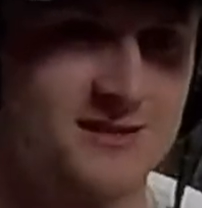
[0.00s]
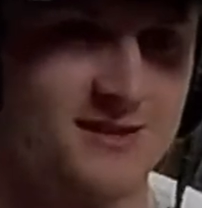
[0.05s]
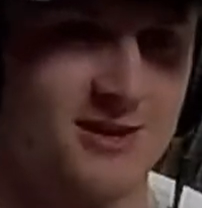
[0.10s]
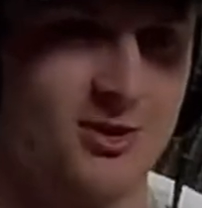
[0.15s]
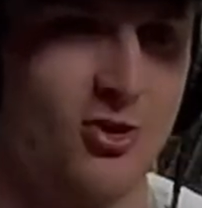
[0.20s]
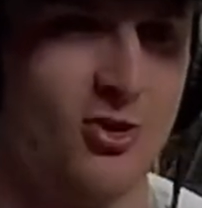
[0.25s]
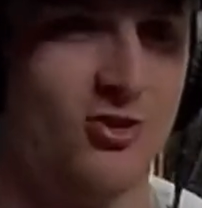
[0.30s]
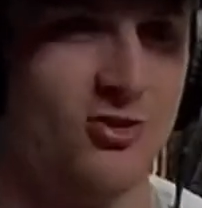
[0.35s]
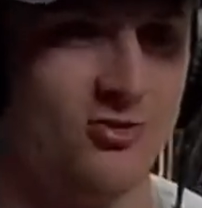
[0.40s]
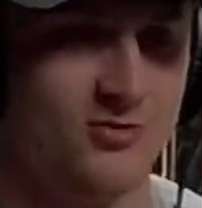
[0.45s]
like
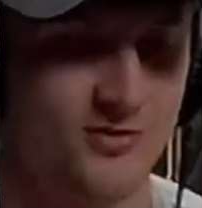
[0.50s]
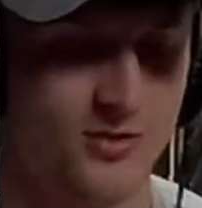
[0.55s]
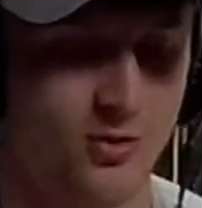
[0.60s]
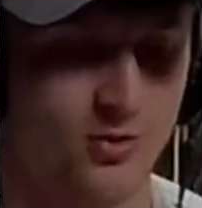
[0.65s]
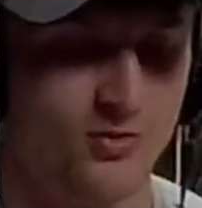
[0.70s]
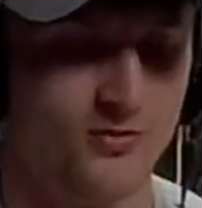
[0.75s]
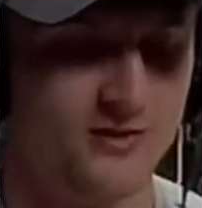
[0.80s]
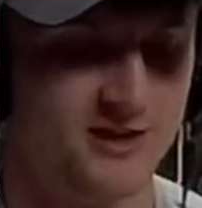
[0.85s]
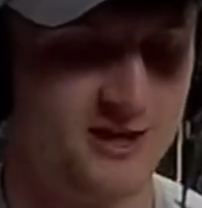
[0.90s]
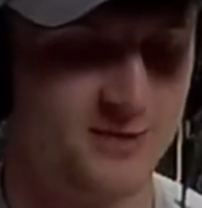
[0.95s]
the
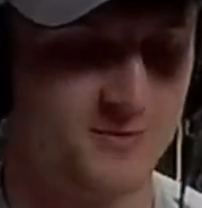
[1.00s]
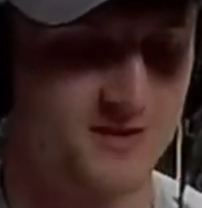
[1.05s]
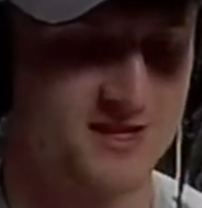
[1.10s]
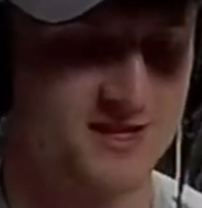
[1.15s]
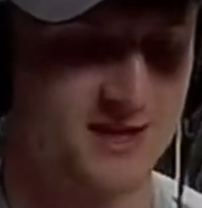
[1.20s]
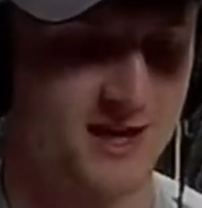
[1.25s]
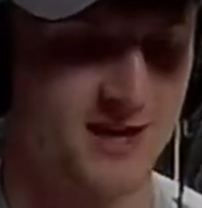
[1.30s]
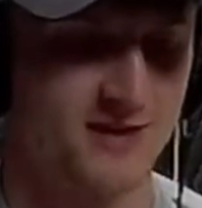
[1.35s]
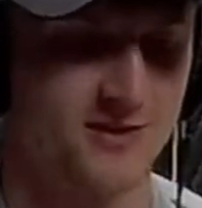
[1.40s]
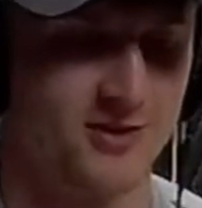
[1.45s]
whole team was
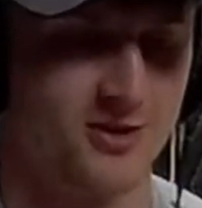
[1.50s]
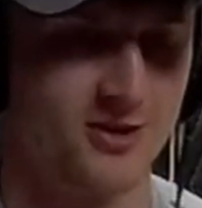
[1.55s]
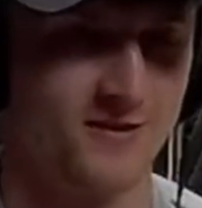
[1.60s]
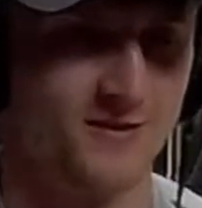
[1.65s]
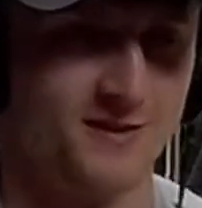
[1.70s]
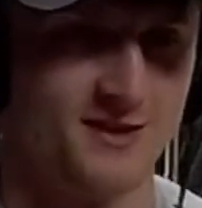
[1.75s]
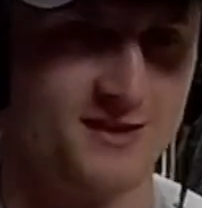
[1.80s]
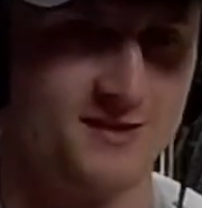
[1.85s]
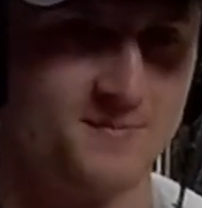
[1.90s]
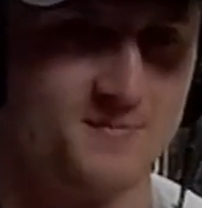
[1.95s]
standing there
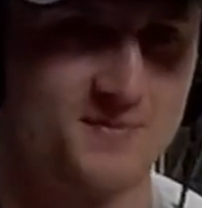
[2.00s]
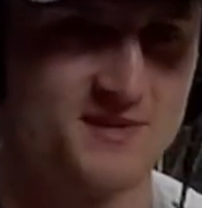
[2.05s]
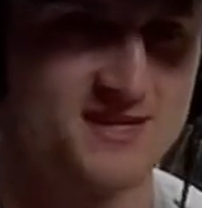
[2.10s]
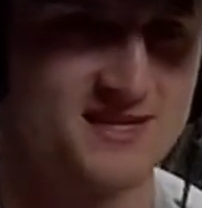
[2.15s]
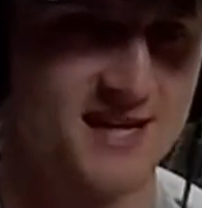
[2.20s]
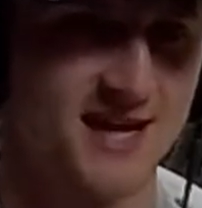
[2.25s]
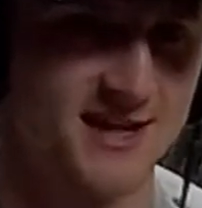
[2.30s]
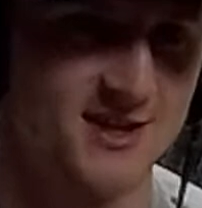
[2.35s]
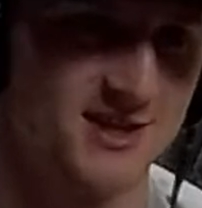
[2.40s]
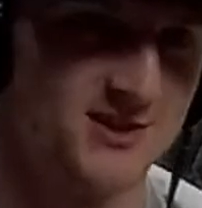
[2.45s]
on the
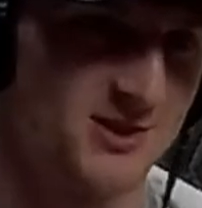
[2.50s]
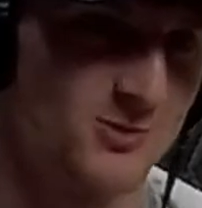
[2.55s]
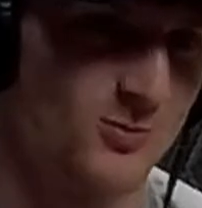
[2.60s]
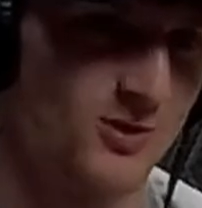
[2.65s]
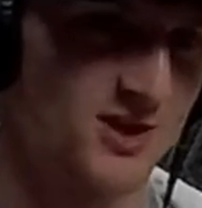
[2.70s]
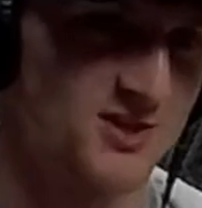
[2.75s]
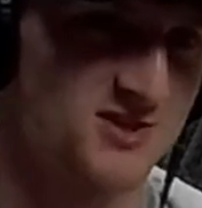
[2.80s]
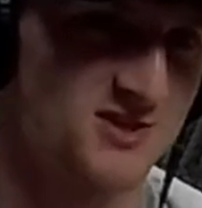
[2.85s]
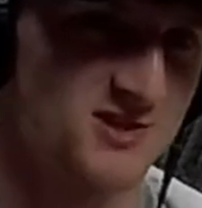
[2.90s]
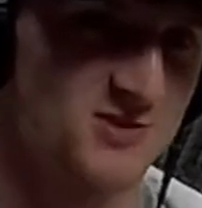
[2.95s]
sideline, like
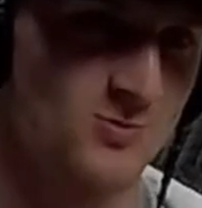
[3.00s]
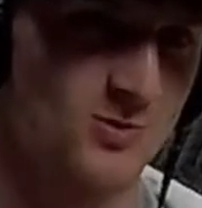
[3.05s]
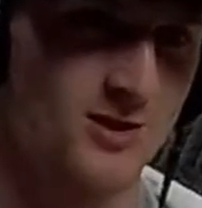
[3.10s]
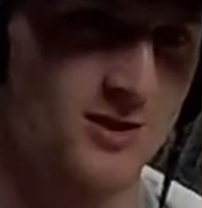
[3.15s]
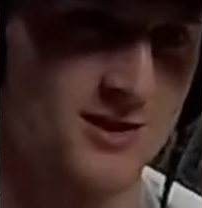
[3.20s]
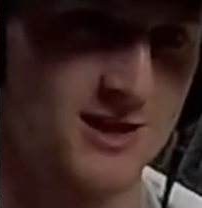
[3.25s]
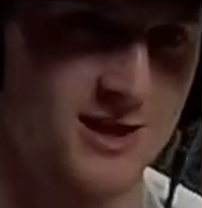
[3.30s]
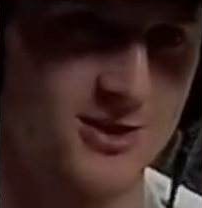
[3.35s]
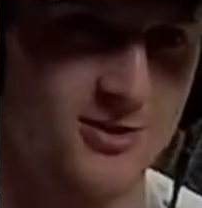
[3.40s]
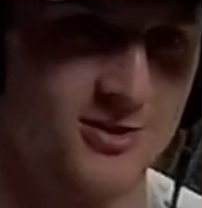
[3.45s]
watching us
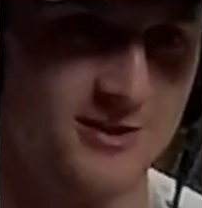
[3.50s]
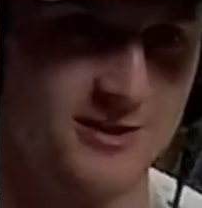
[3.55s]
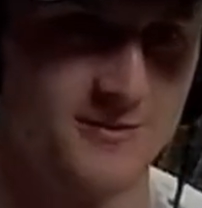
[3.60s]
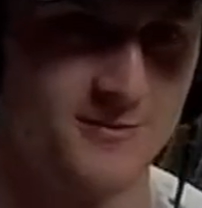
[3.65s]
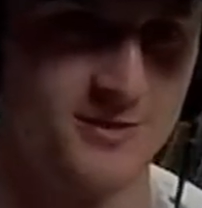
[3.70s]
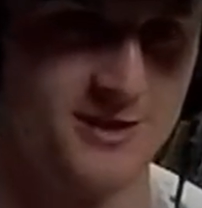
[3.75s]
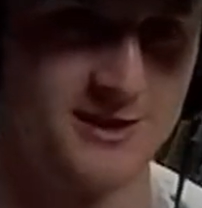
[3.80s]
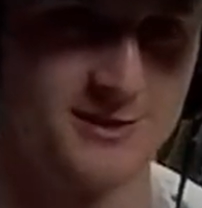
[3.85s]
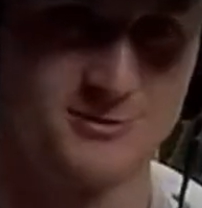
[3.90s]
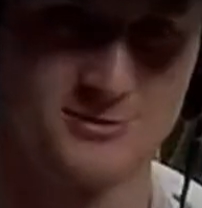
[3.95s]
walk out, and
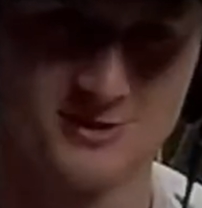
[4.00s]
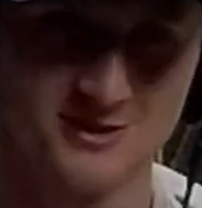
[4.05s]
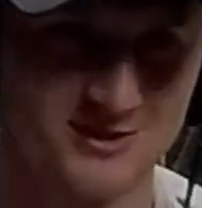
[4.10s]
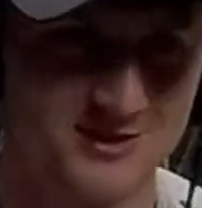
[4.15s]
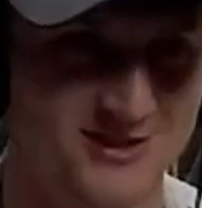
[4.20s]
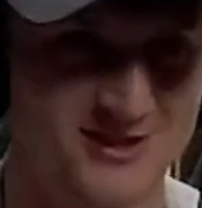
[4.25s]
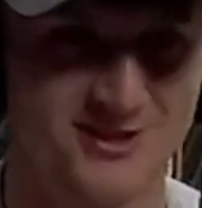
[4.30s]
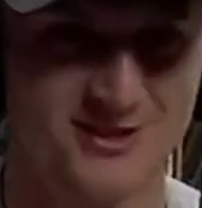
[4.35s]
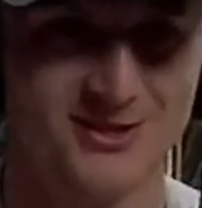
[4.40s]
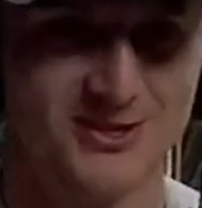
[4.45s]
I'm like,
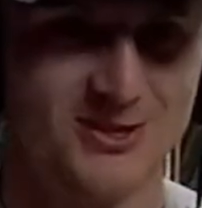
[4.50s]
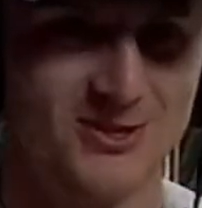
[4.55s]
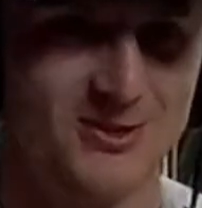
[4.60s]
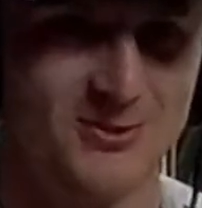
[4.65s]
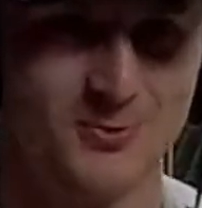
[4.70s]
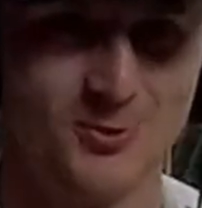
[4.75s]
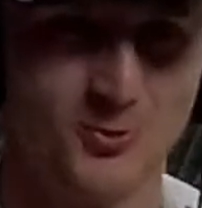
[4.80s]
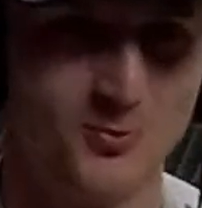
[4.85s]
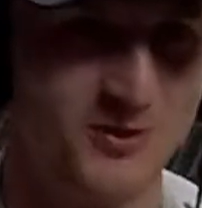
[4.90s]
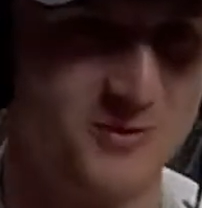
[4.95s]

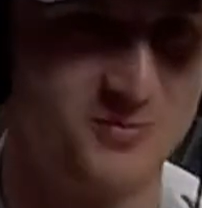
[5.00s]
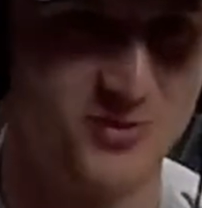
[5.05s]
well, we